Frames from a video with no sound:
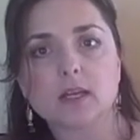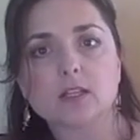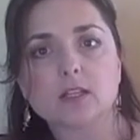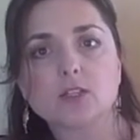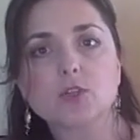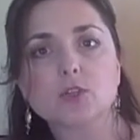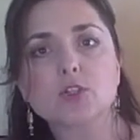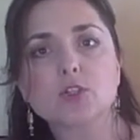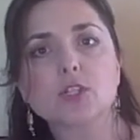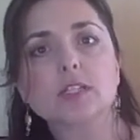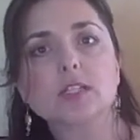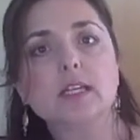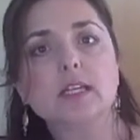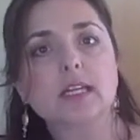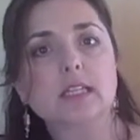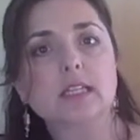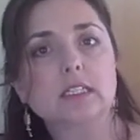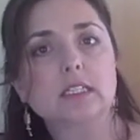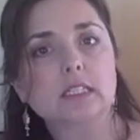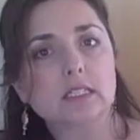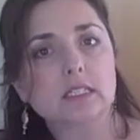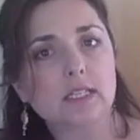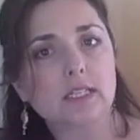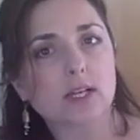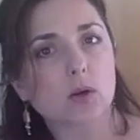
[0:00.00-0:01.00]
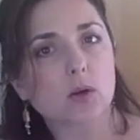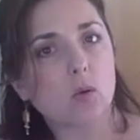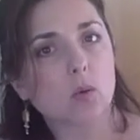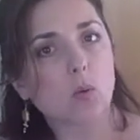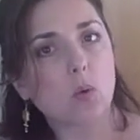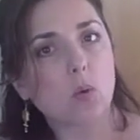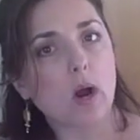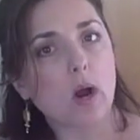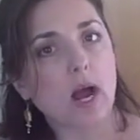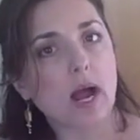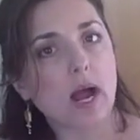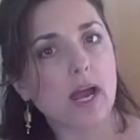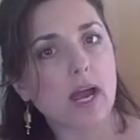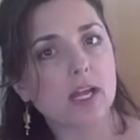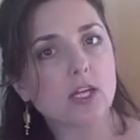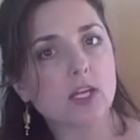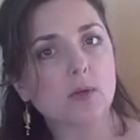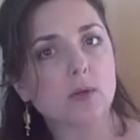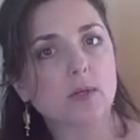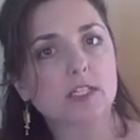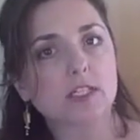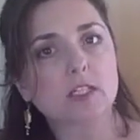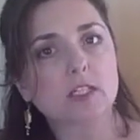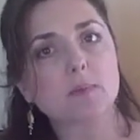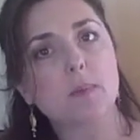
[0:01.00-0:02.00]
So just get clear why
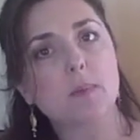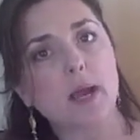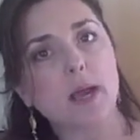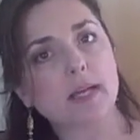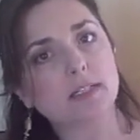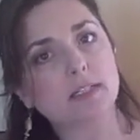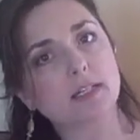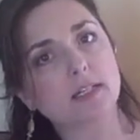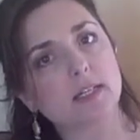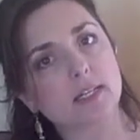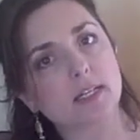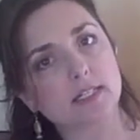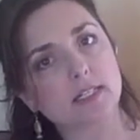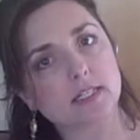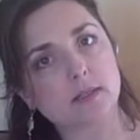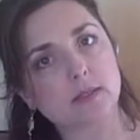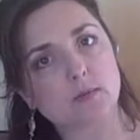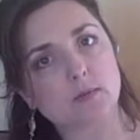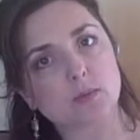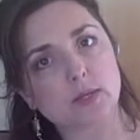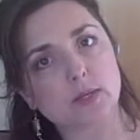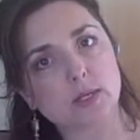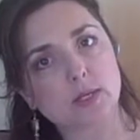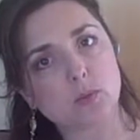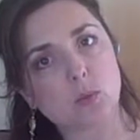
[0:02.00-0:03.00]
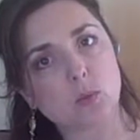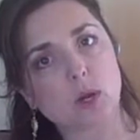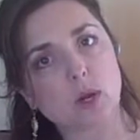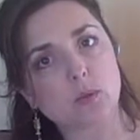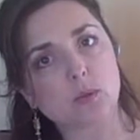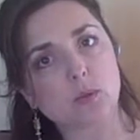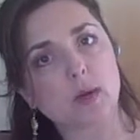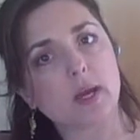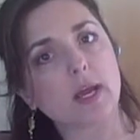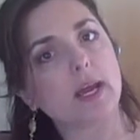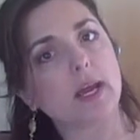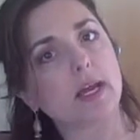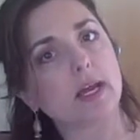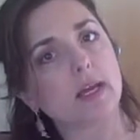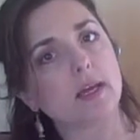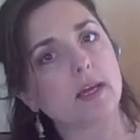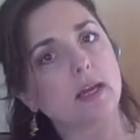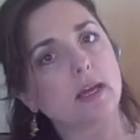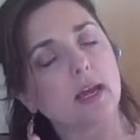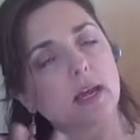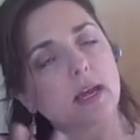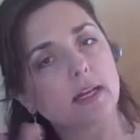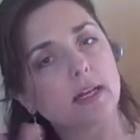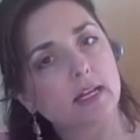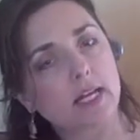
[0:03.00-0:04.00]
you expected it to read one way
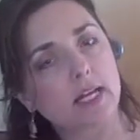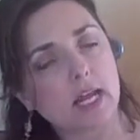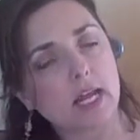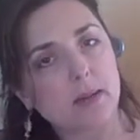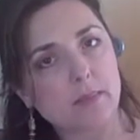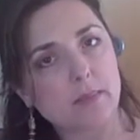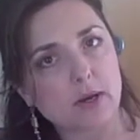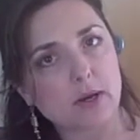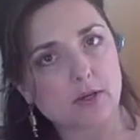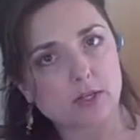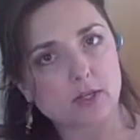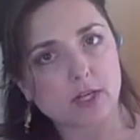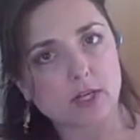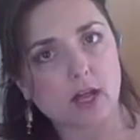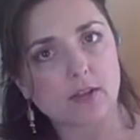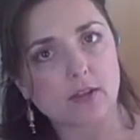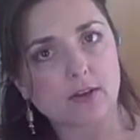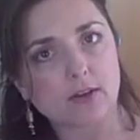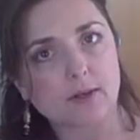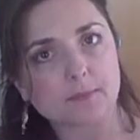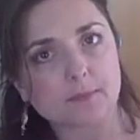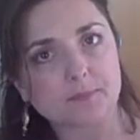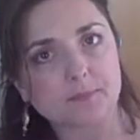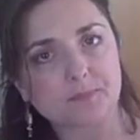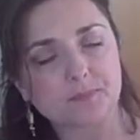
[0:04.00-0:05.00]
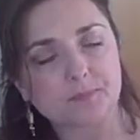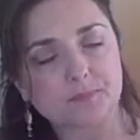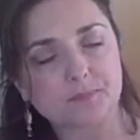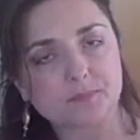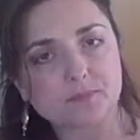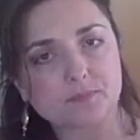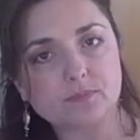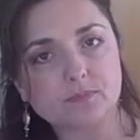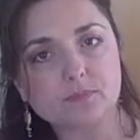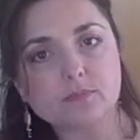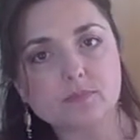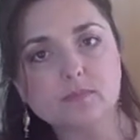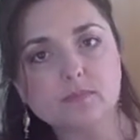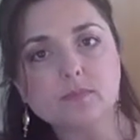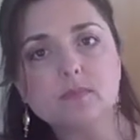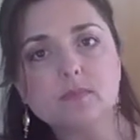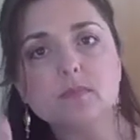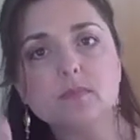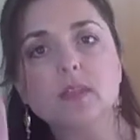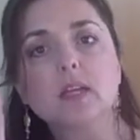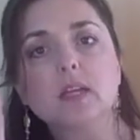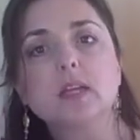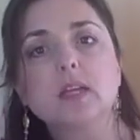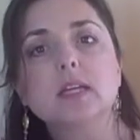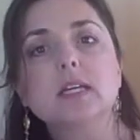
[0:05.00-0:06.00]
and it came out another.
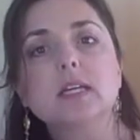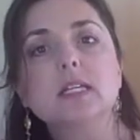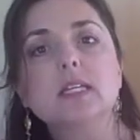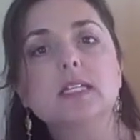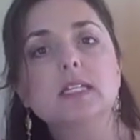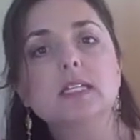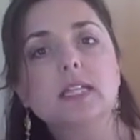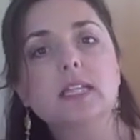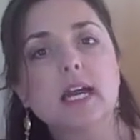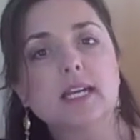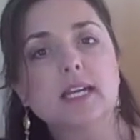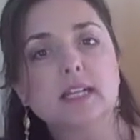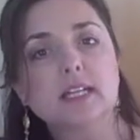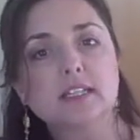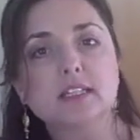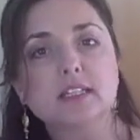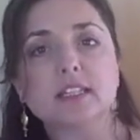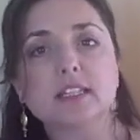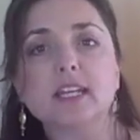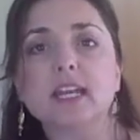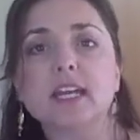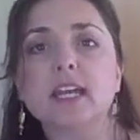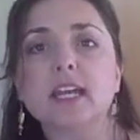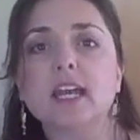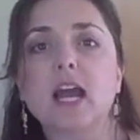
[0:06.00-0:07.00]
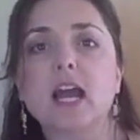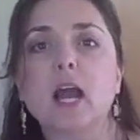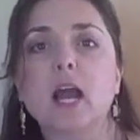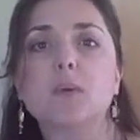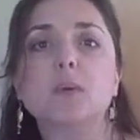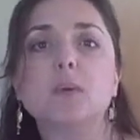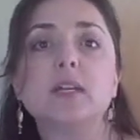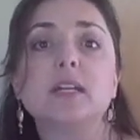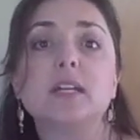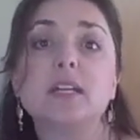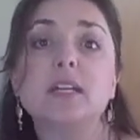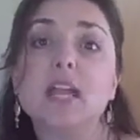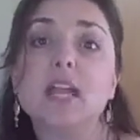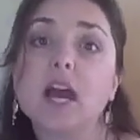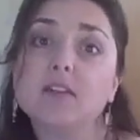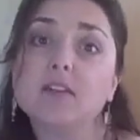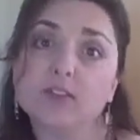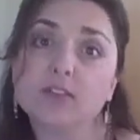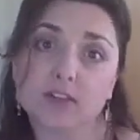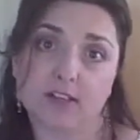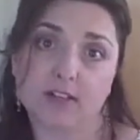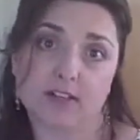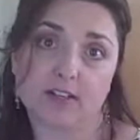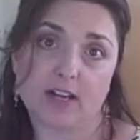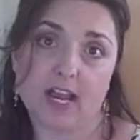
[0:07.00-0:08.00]
Secondly, I would
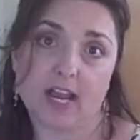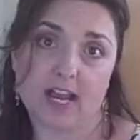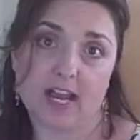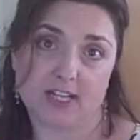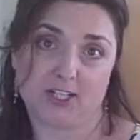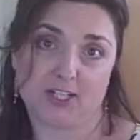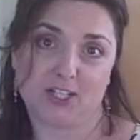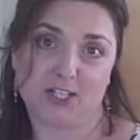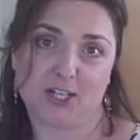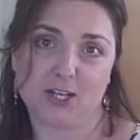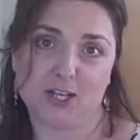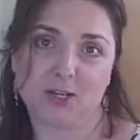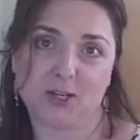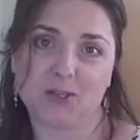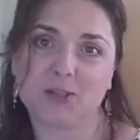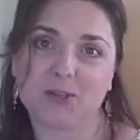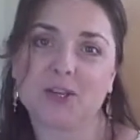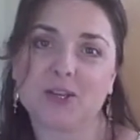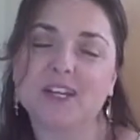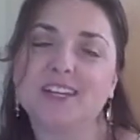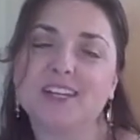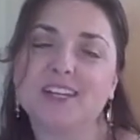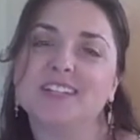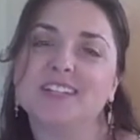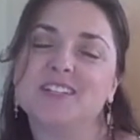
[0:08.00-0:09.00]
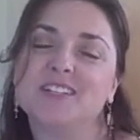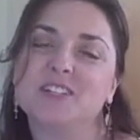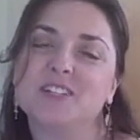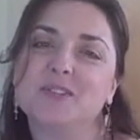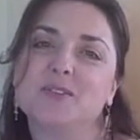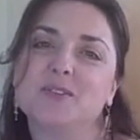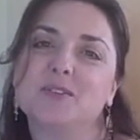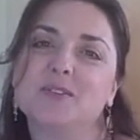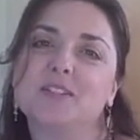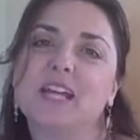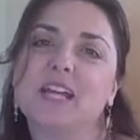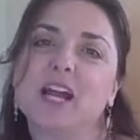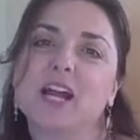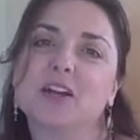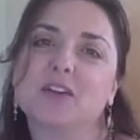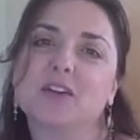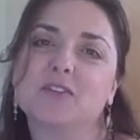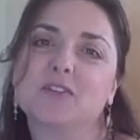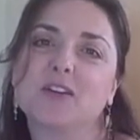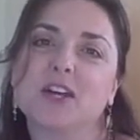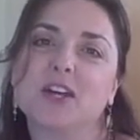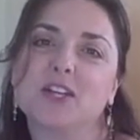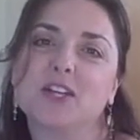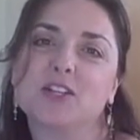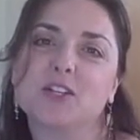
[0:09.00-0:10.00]
never ask you to
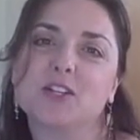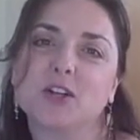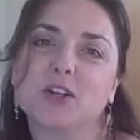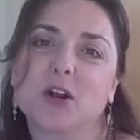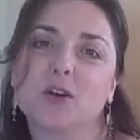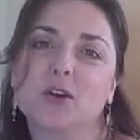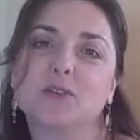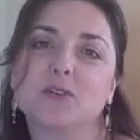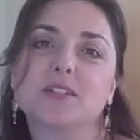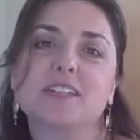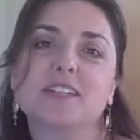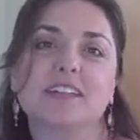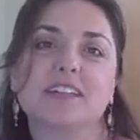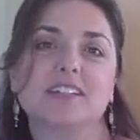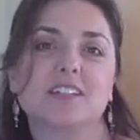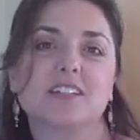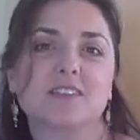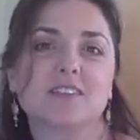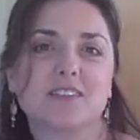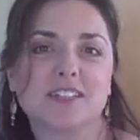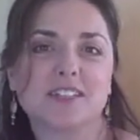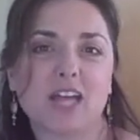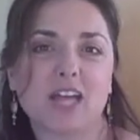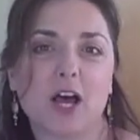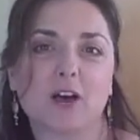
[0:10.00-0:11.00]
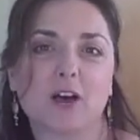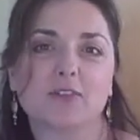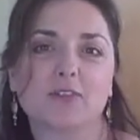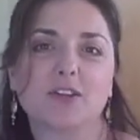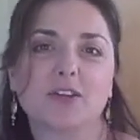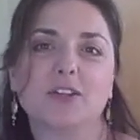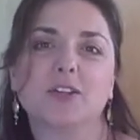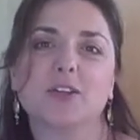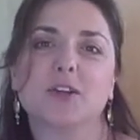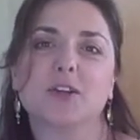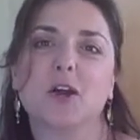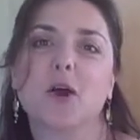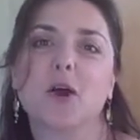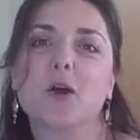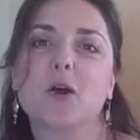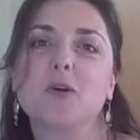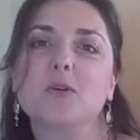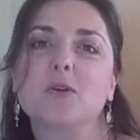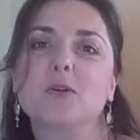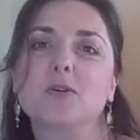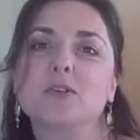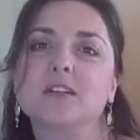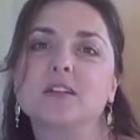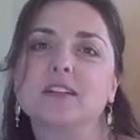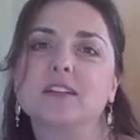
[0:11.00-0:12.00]
sacrifice your own sense of self and your
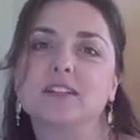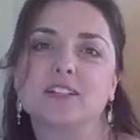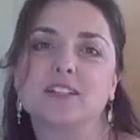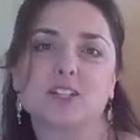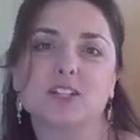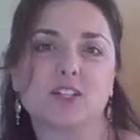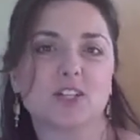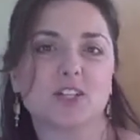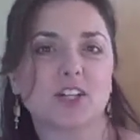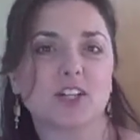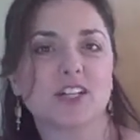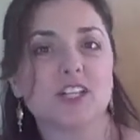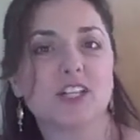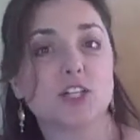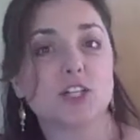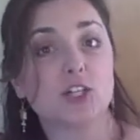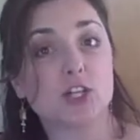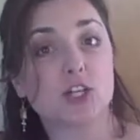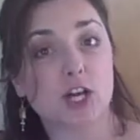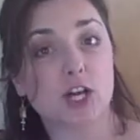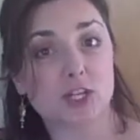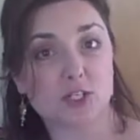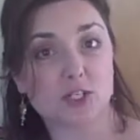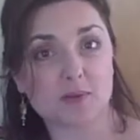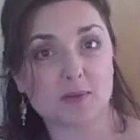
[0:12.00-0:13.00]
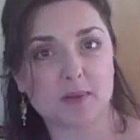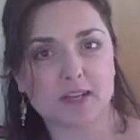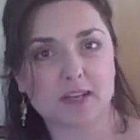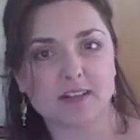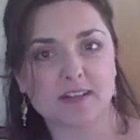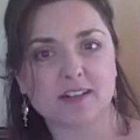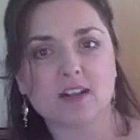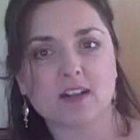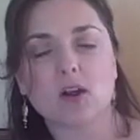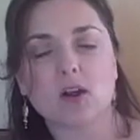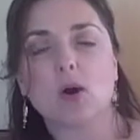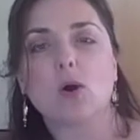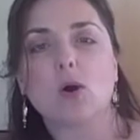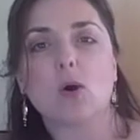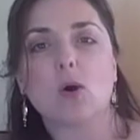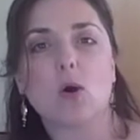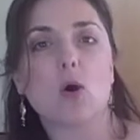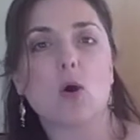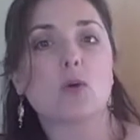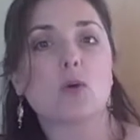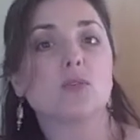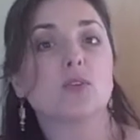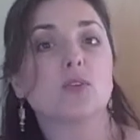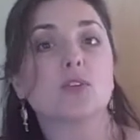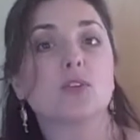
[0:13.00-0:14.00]
own discerning judgment
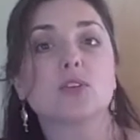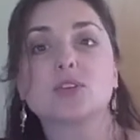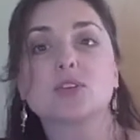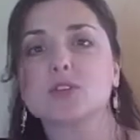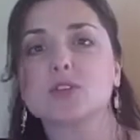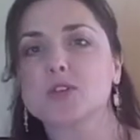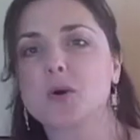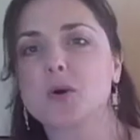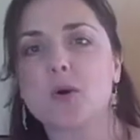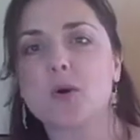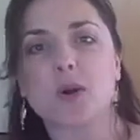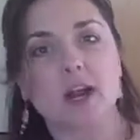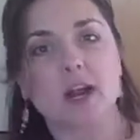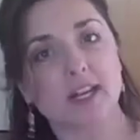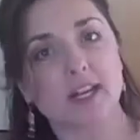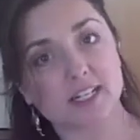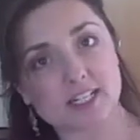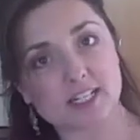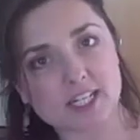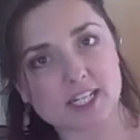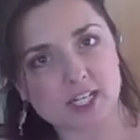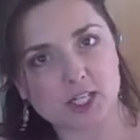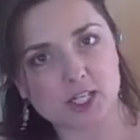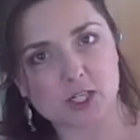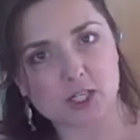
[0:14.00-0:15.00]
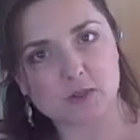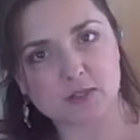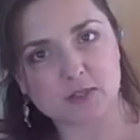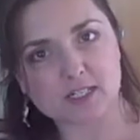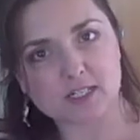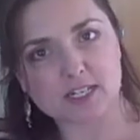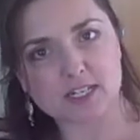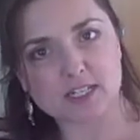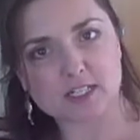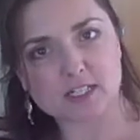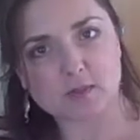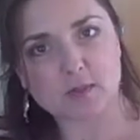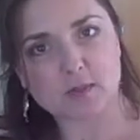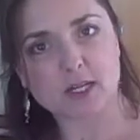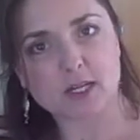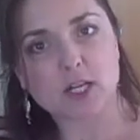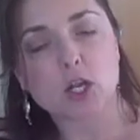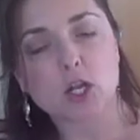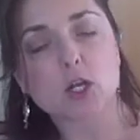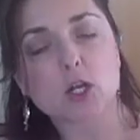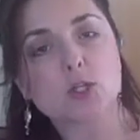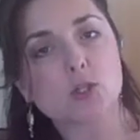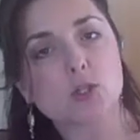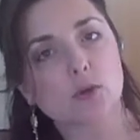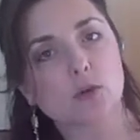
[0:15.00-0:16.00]
over the score on a TQ assessment.
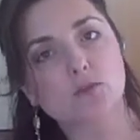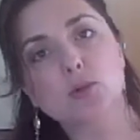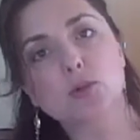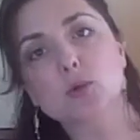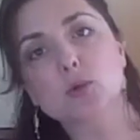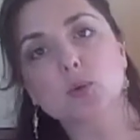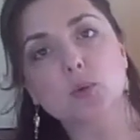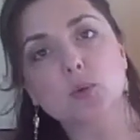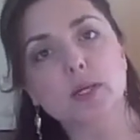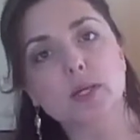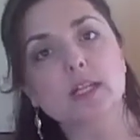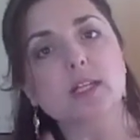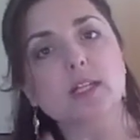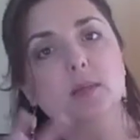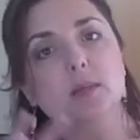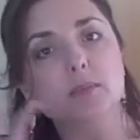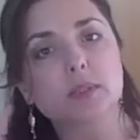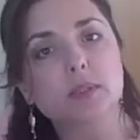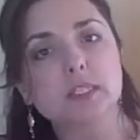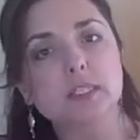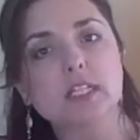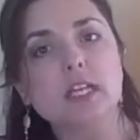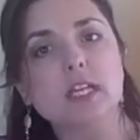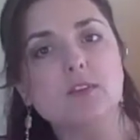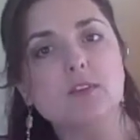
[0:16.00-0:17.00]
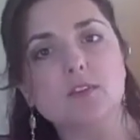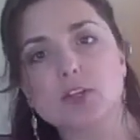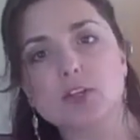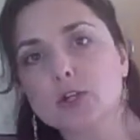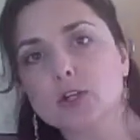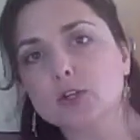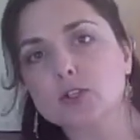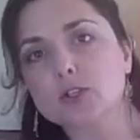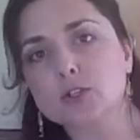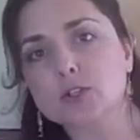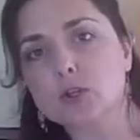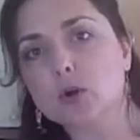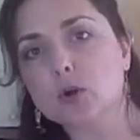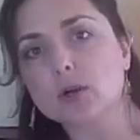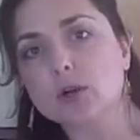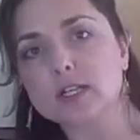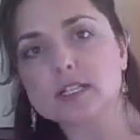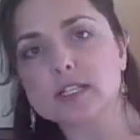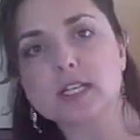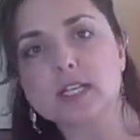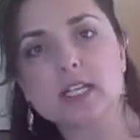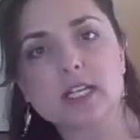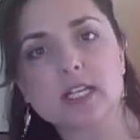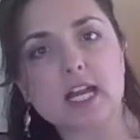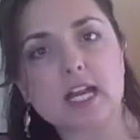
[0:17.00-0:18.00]
So if you really believe that your score
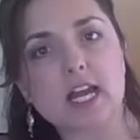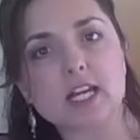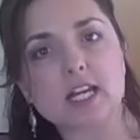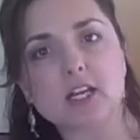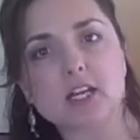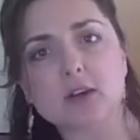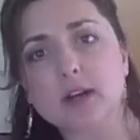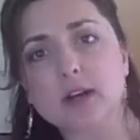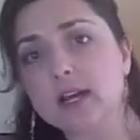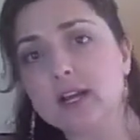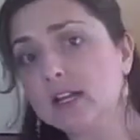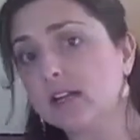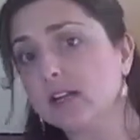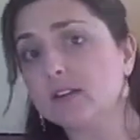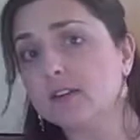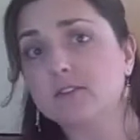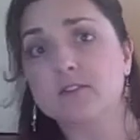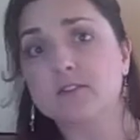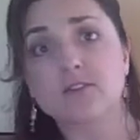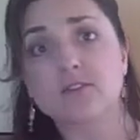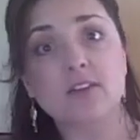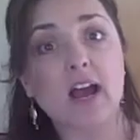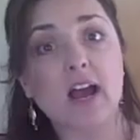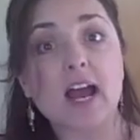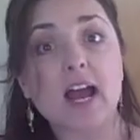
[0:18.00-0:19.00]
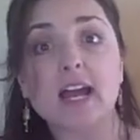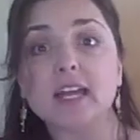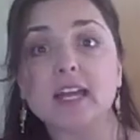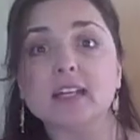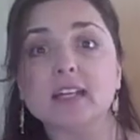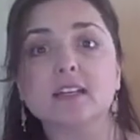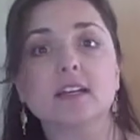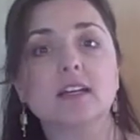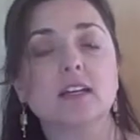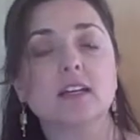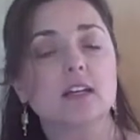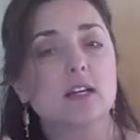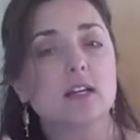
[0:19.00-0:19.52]
is inaccurate, fine.